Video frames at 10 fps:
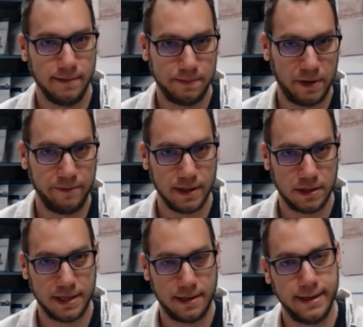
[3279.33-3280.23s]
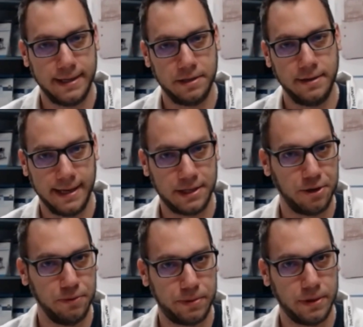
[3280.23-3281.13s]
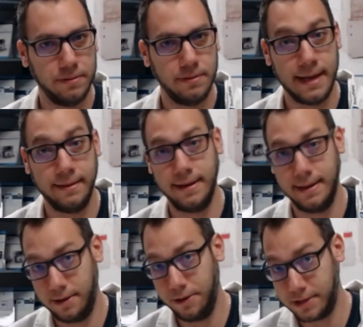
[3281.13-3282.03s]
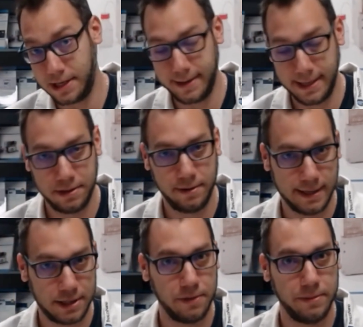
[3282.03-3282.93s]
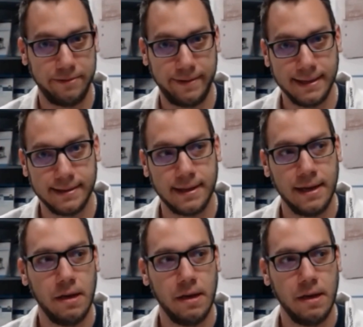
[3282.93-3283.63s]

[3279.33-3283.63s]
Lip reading: previous generation, HQ Pro, and the new generation, the HQ Advance,